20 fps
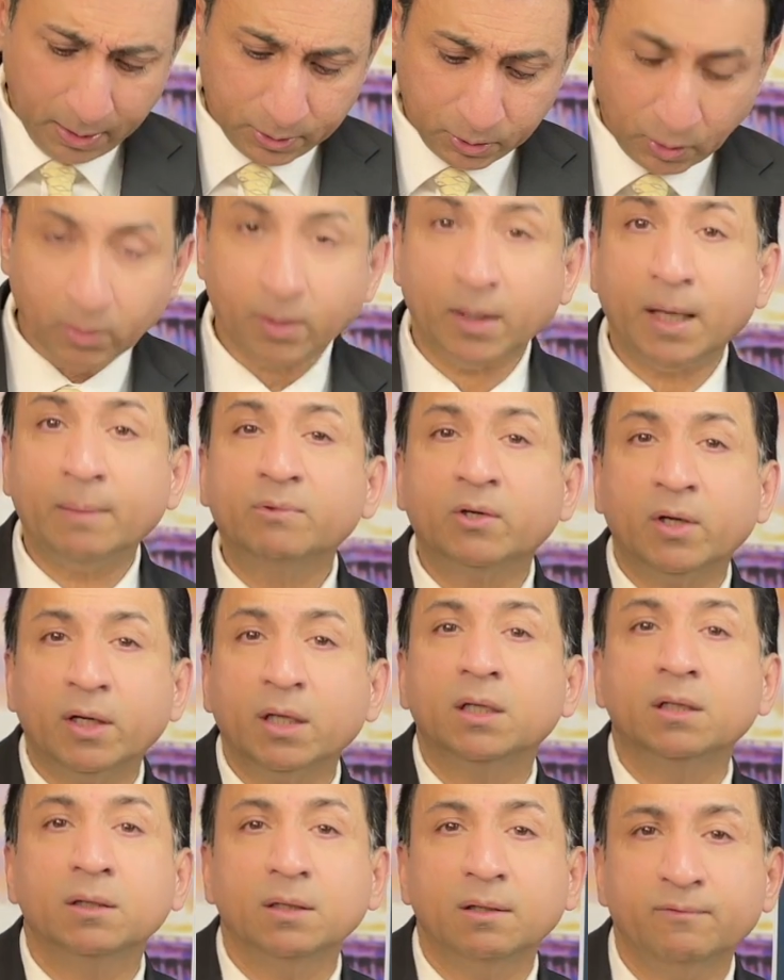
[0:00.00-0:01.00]
So I'm
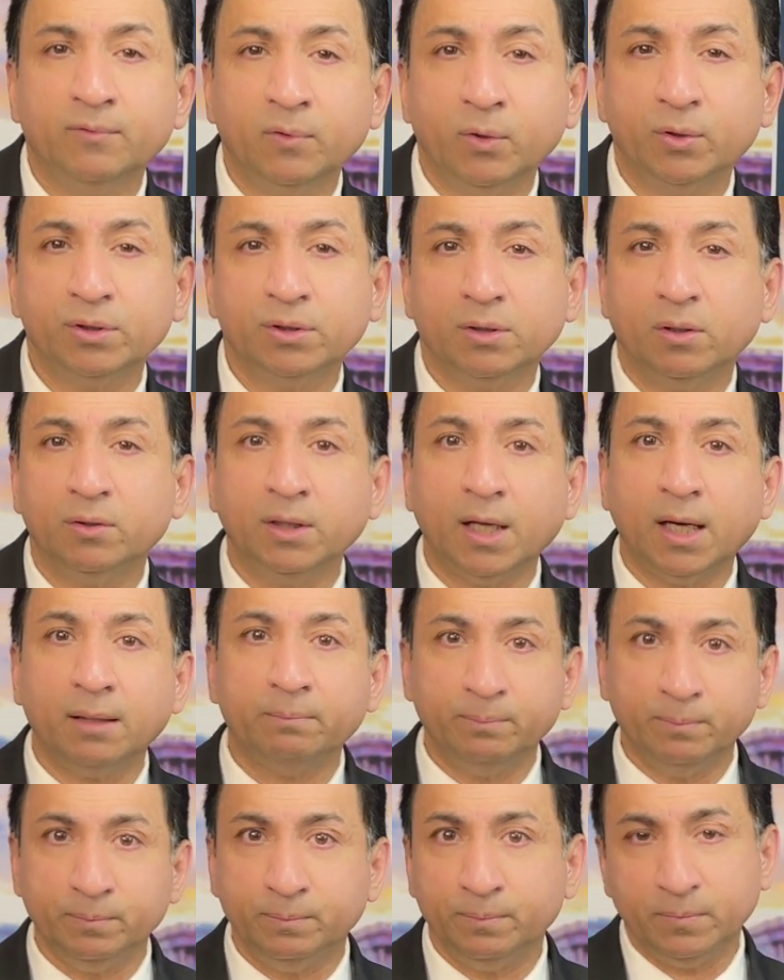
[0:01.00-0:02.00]
critical, of course, on
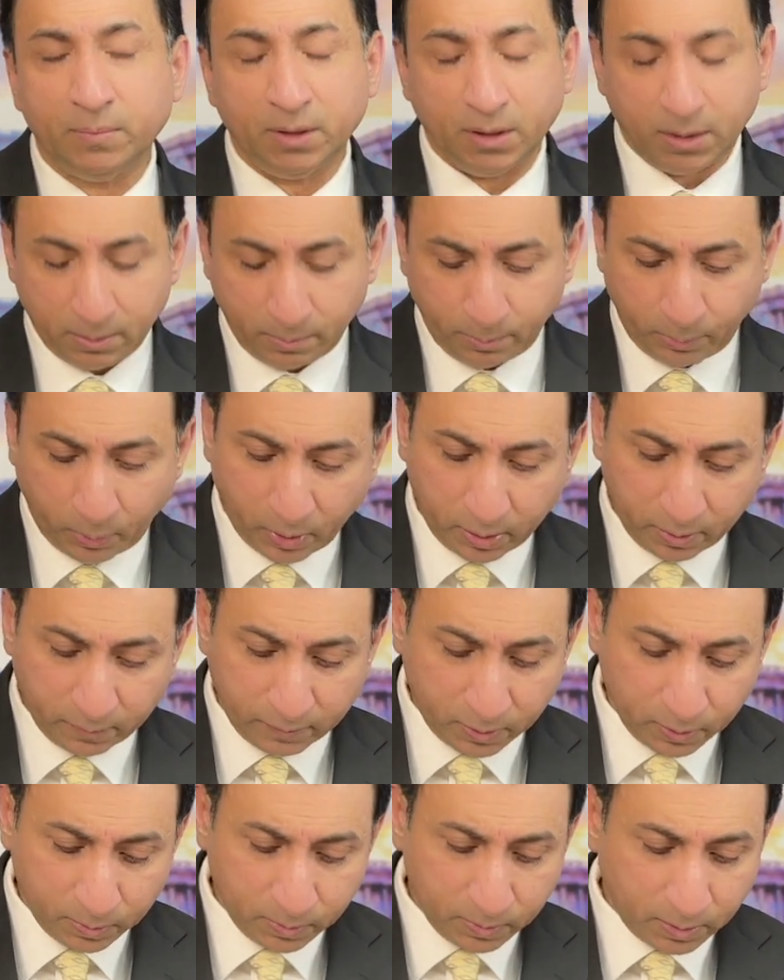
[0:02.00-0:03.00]
that point
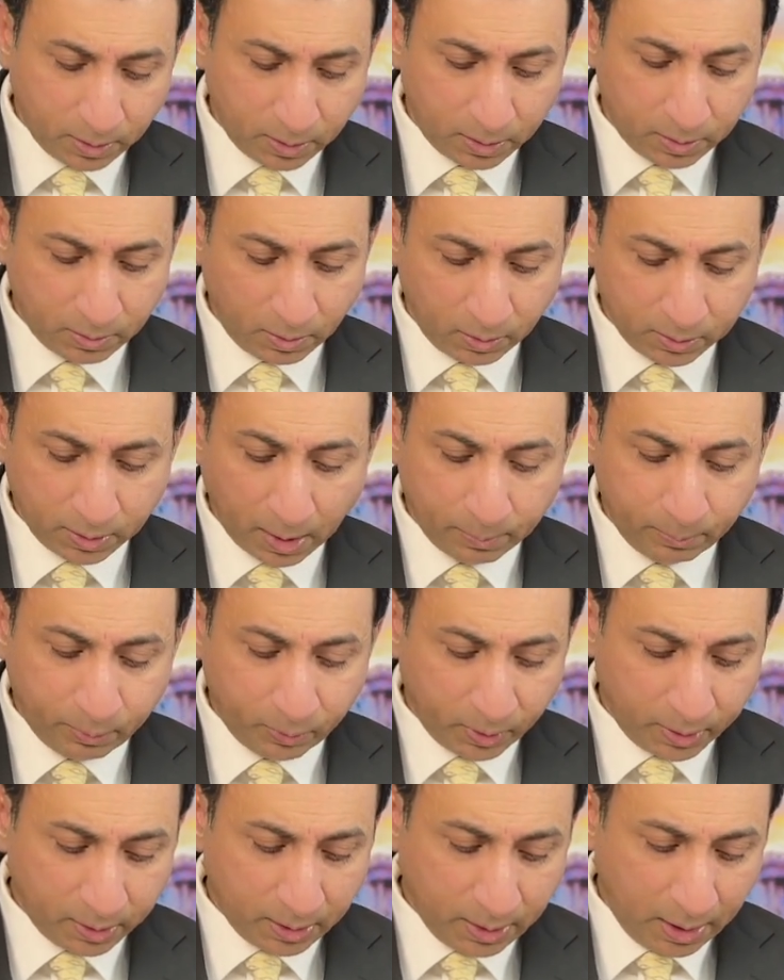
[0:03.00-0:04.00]
of view. On that
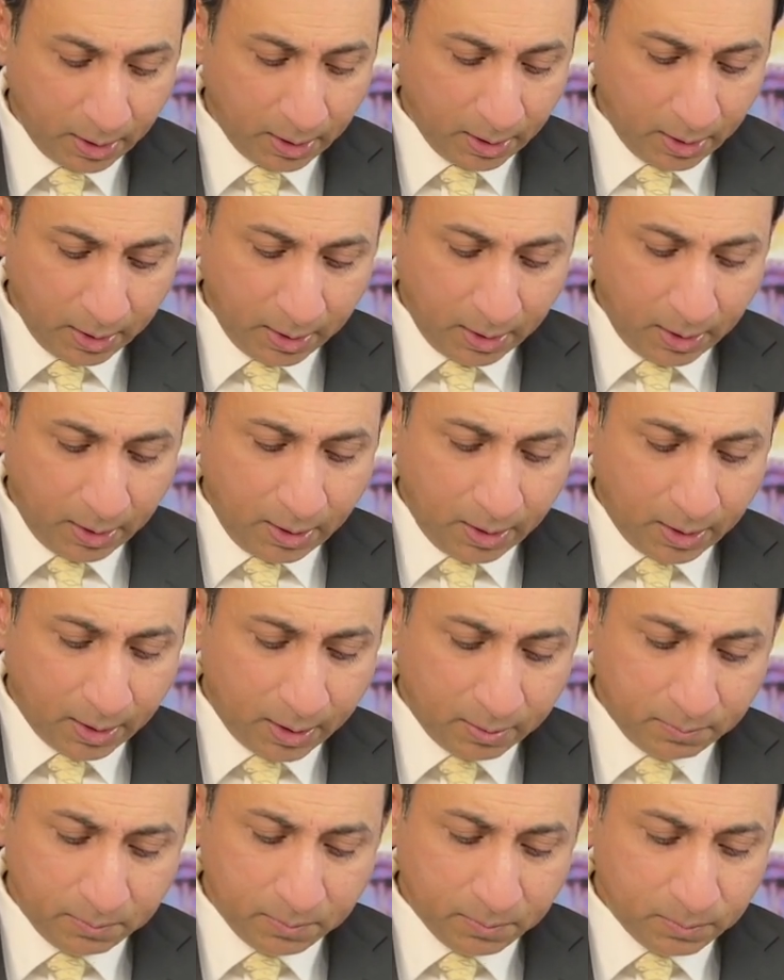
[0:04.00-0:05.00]
point,
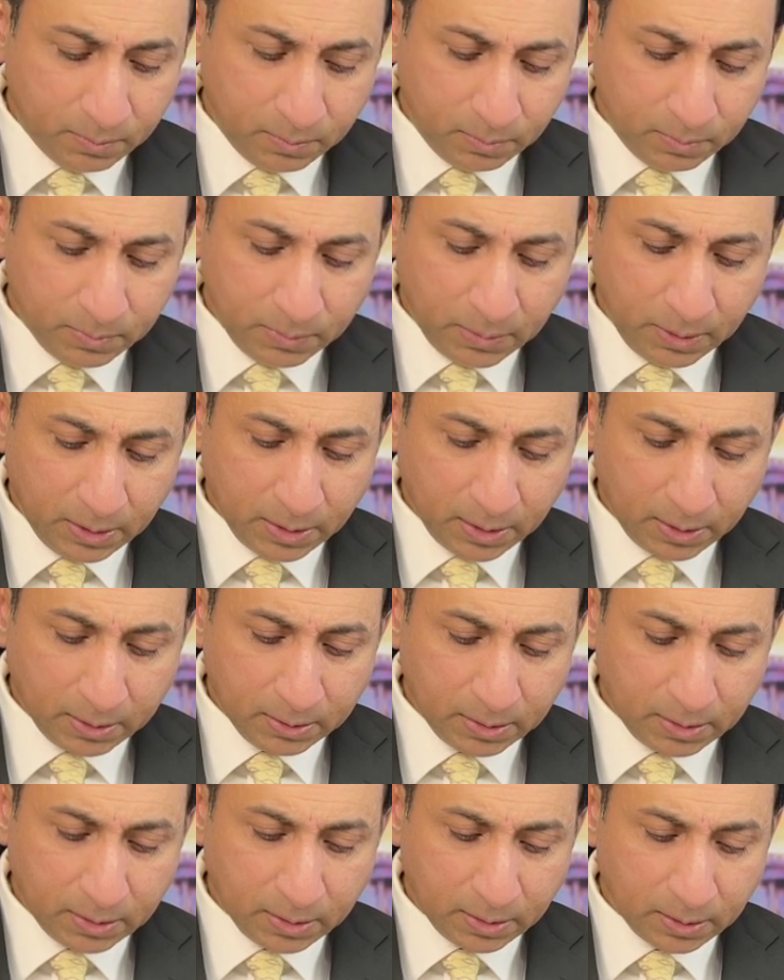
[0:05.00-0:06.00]

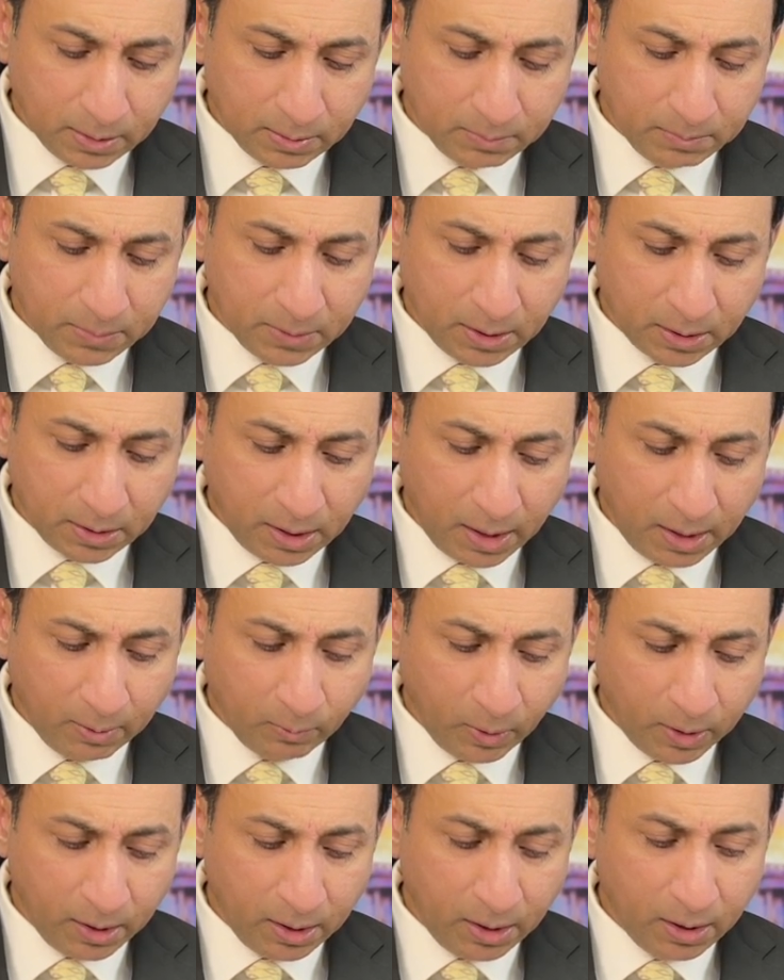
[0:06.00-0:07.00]
the
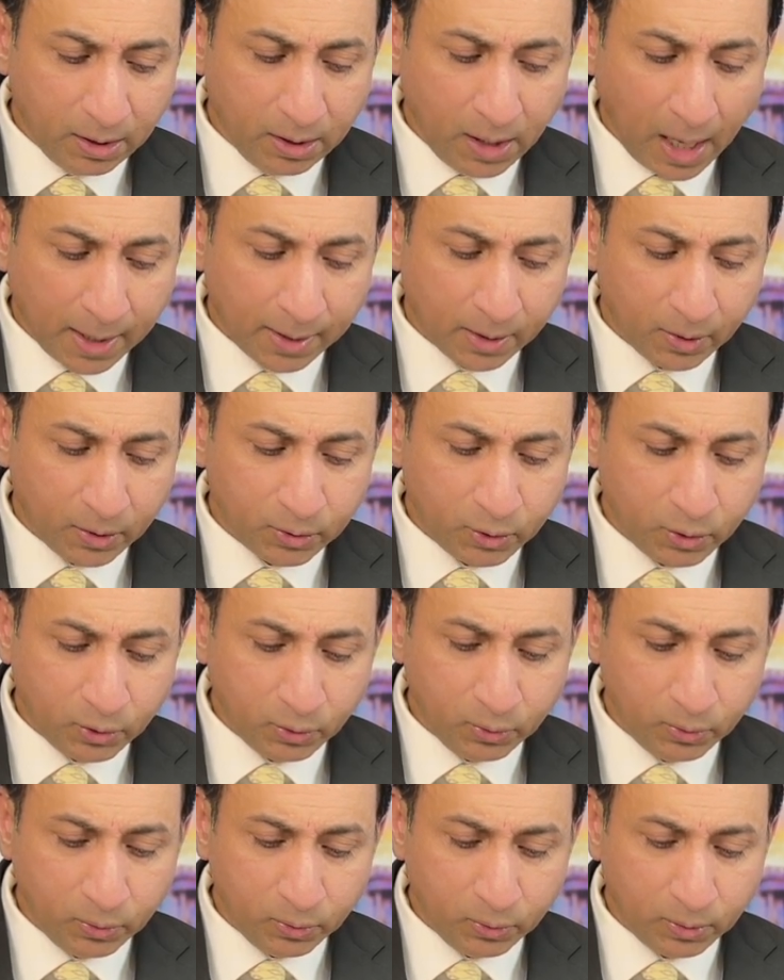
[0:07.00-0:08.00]
thing when he got
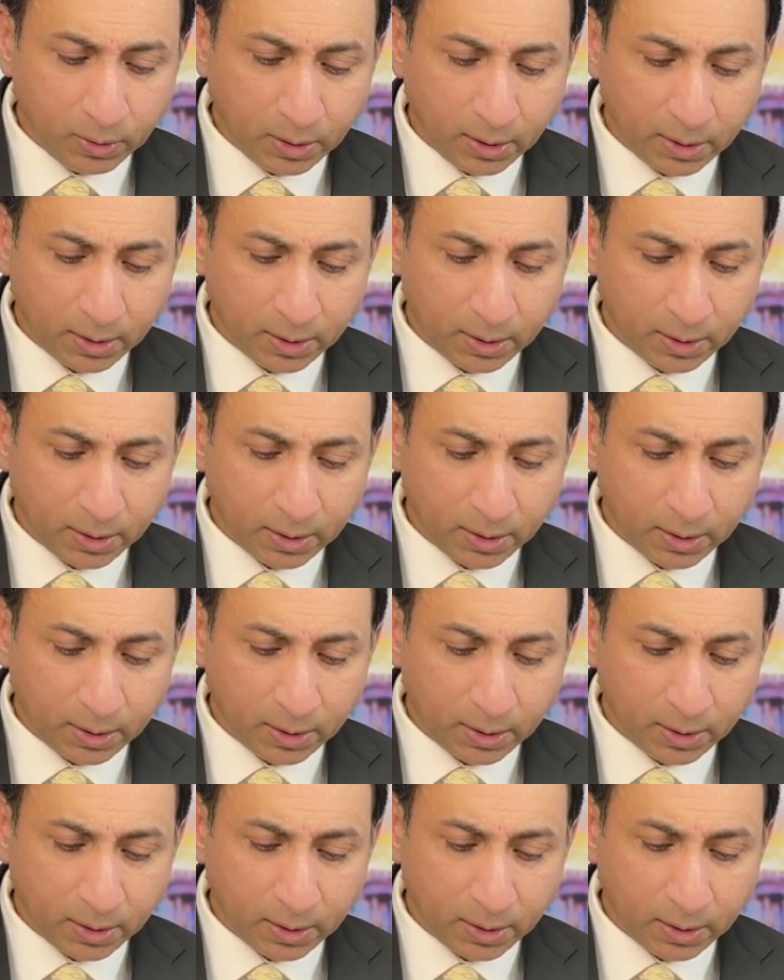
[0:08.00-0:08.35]
onto,